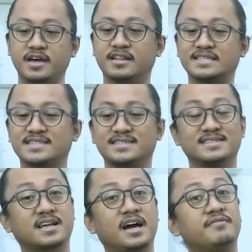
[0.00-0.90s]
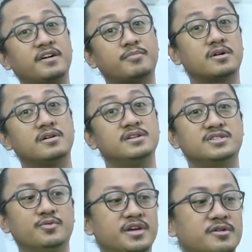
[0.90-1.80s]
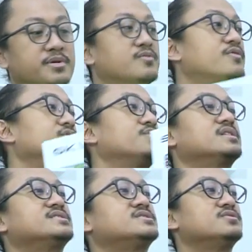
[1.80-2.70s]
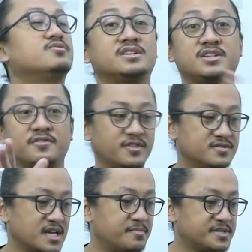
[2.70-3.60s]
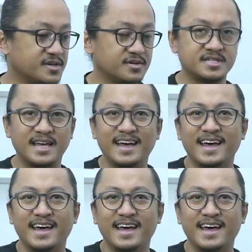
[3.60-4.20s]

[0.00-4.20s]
This is the Sky Viper, so we're going to be reviewing this soon. Watch out for those episodes.